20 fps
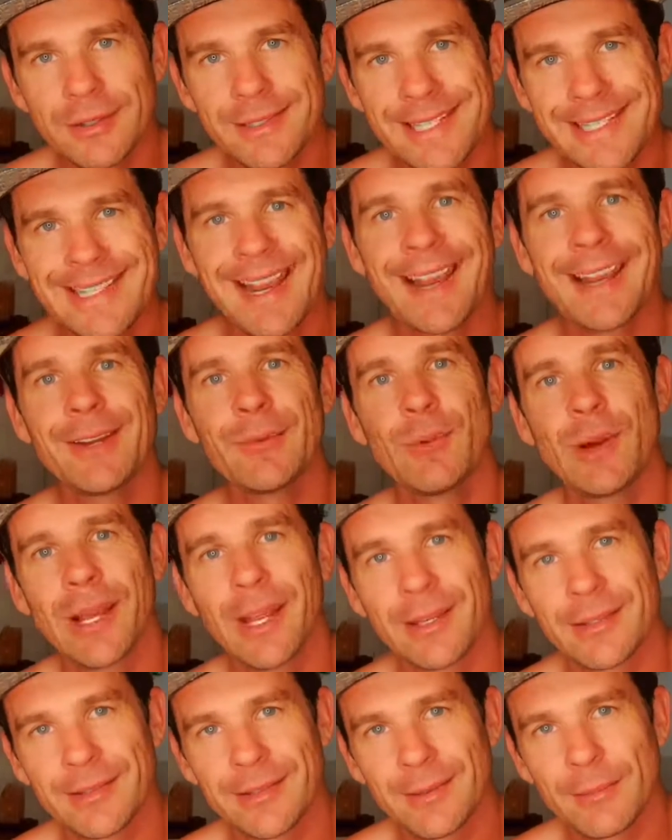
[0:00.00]
to gain
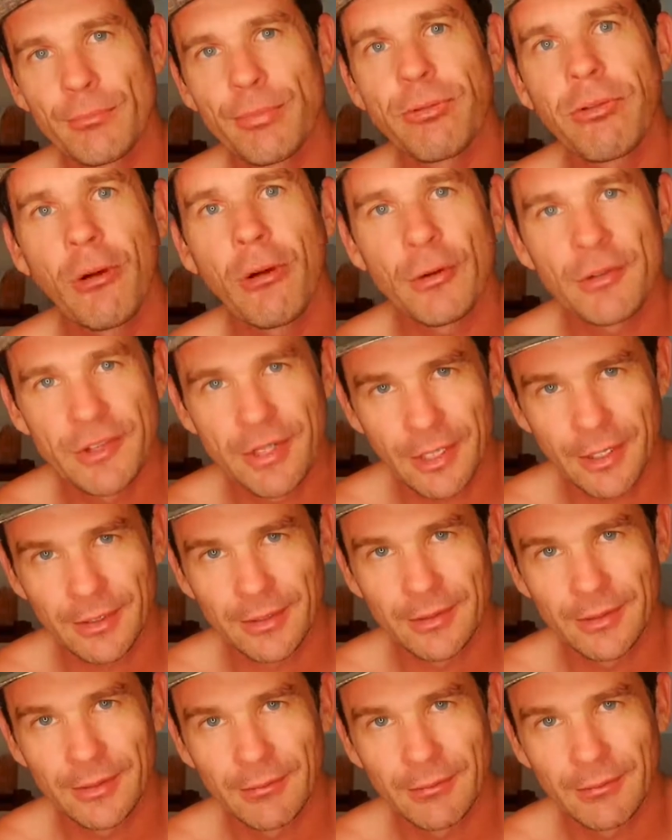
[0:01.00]
weight? Protein.